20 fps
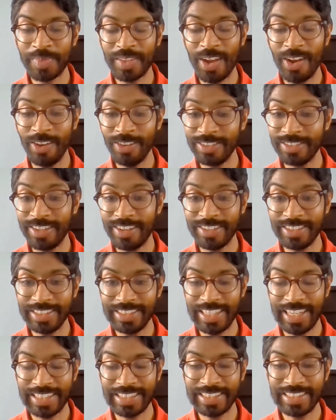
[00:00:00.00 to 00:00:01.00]
on
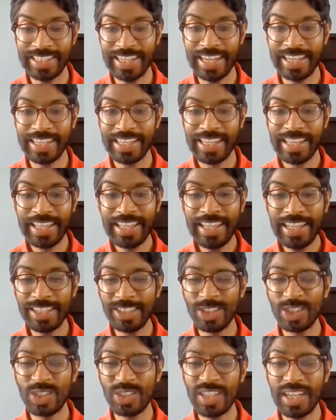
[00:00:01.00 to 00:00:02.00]
Saturday,
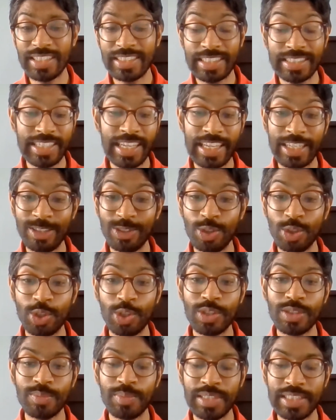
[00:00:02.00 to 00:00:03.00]
and as I say,
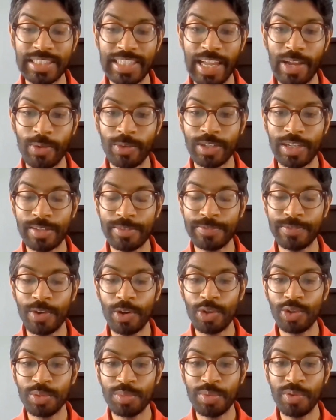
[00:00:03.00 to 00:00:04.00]
just missed out on that
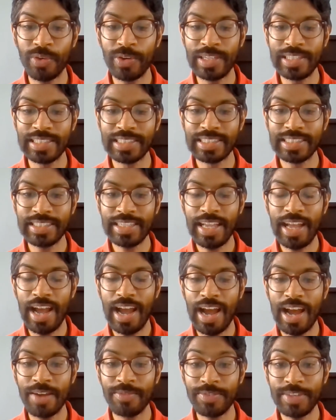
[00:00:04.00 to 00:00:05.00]
final point
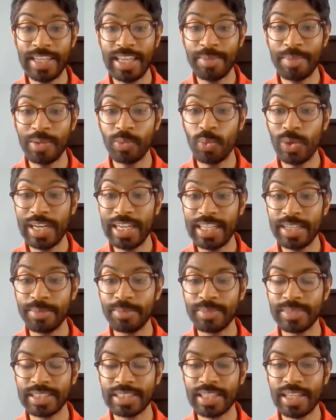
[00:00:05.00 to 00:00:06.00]
for him and
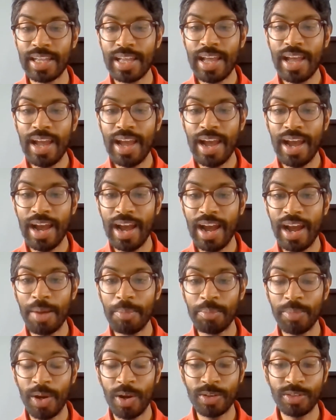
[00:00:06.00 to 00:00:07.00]
Williams
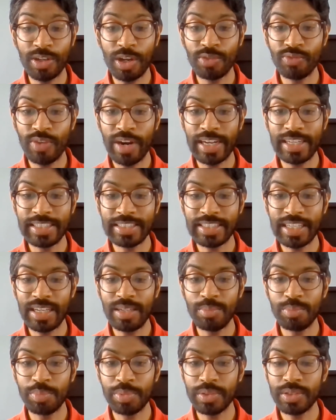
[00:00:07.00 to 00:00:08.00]
on race
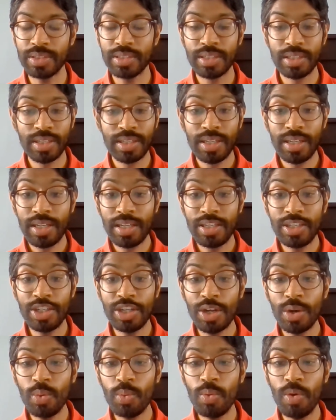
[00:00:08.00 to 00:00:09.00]
day. But you
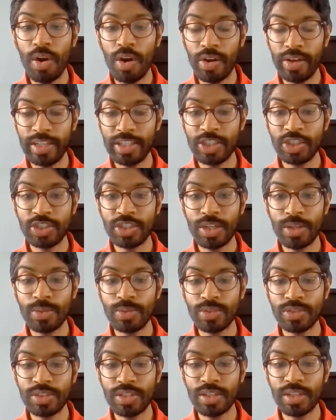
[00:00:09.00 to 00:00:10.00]
know what? It
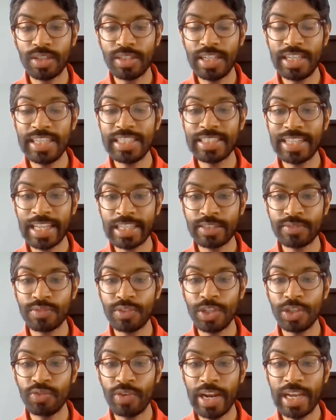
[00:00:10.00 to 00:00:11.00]
shows that these last
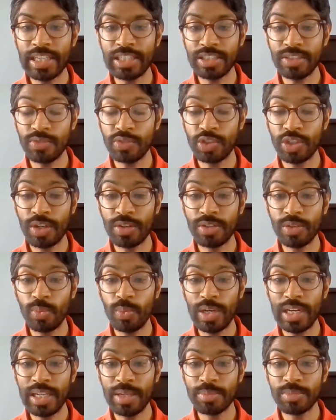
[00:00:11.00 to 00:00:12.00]
few races have shown that
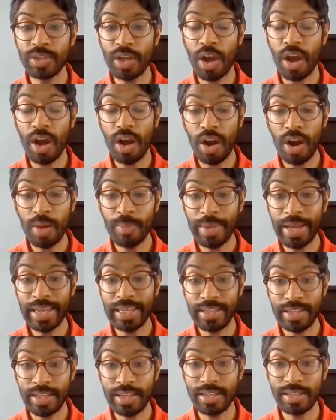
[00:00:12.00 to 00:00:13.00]
Williams are
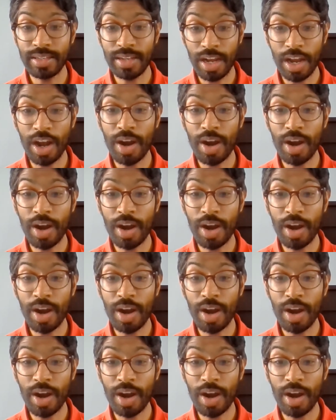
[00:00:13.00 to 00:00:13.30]
making